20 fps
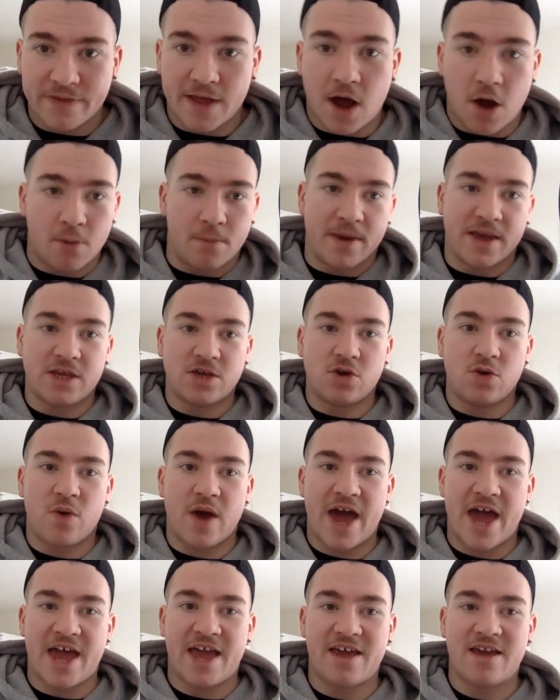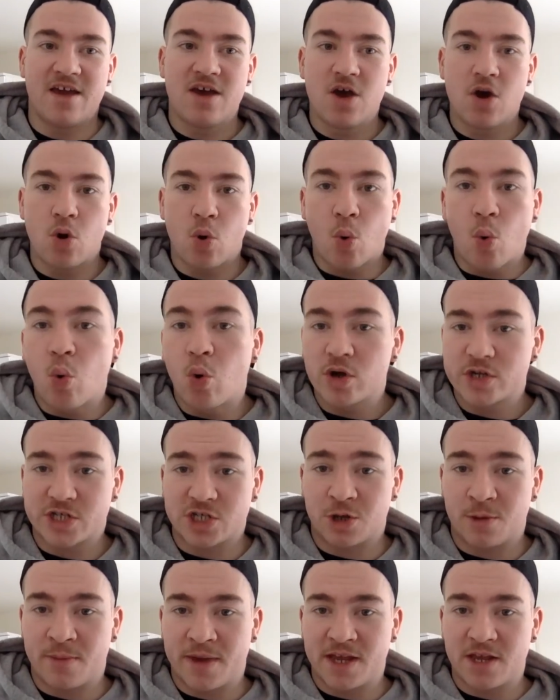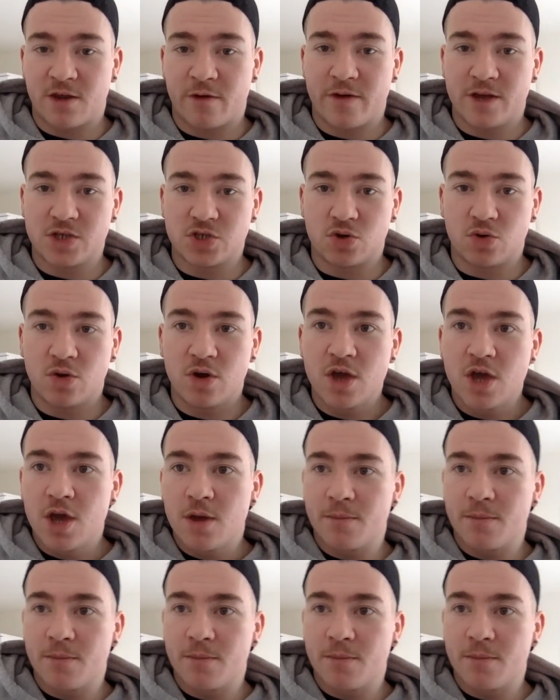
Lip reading: that will make you a awesome individual,